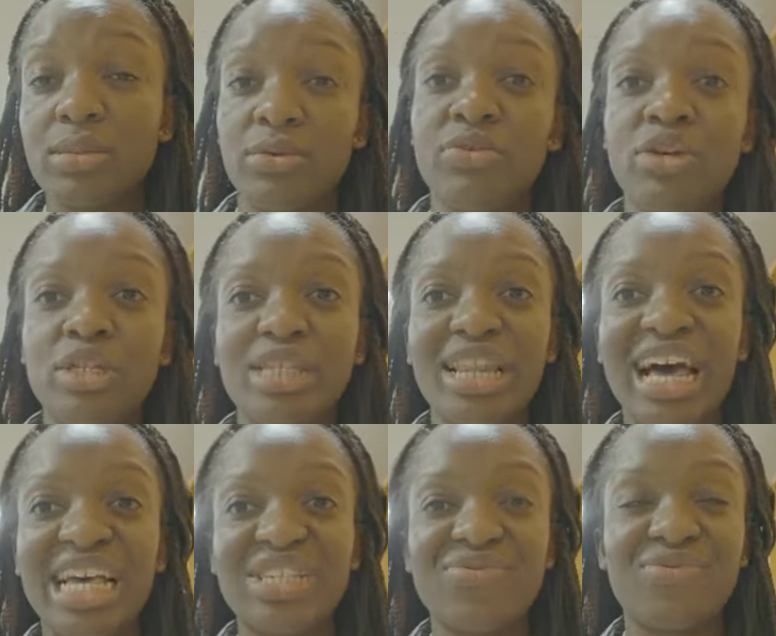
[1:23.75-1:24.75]
tomorrow to
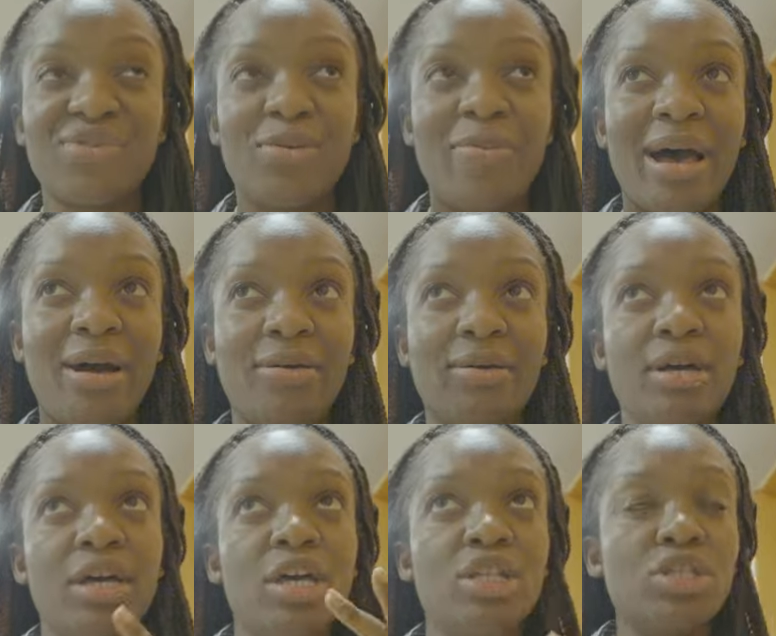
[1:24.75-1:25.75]
last for about
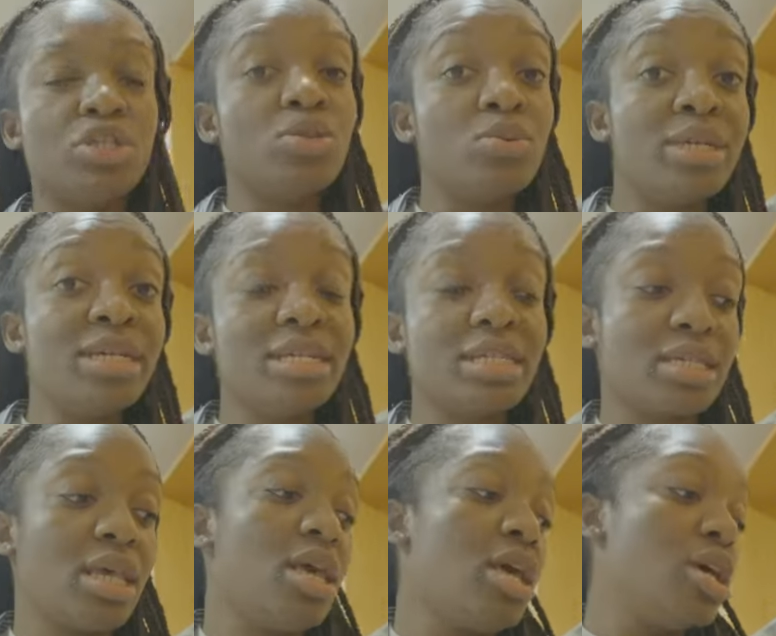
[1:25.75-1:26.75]
2 weeks.